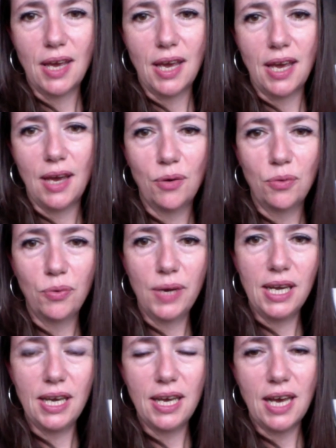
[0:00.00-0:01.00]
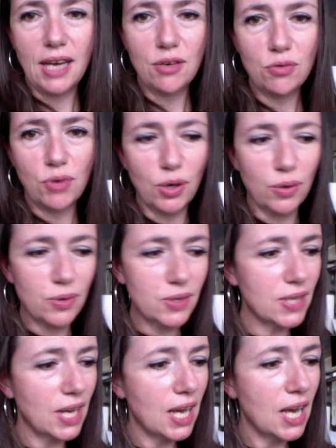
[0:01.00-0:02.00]
uh, Willie and
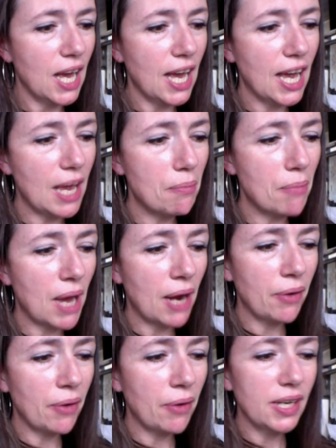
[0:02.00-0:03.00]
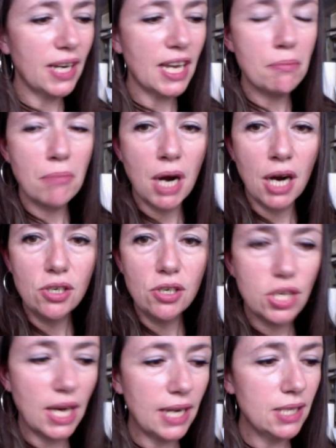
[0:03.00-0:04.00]
Rose, uh, married in
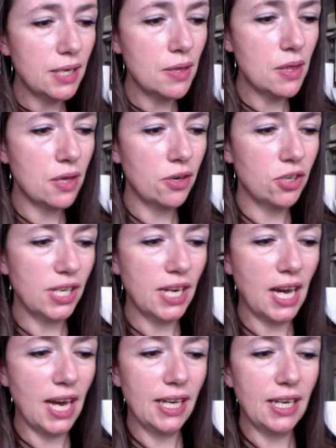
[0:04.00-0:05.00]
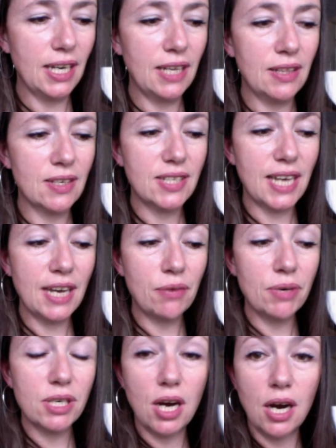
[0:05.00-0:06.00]
March 1939 in the
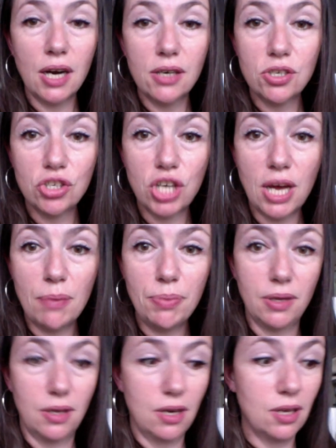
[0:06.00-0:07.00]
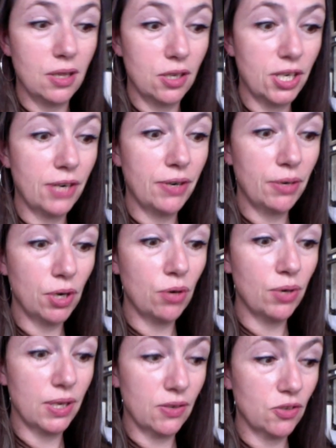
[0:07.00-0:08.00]
Sacred Heart Chapel on the Derry
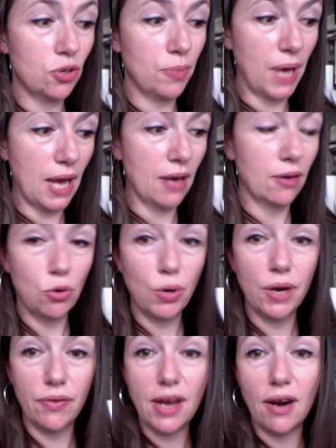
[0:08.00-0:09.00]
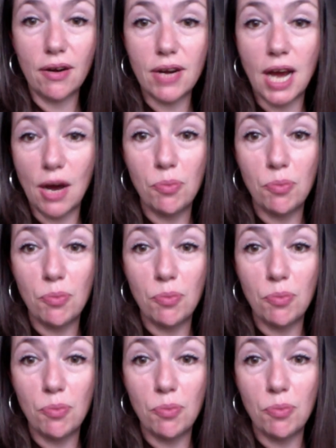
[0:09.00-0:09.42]
Road in Strabane, where they are now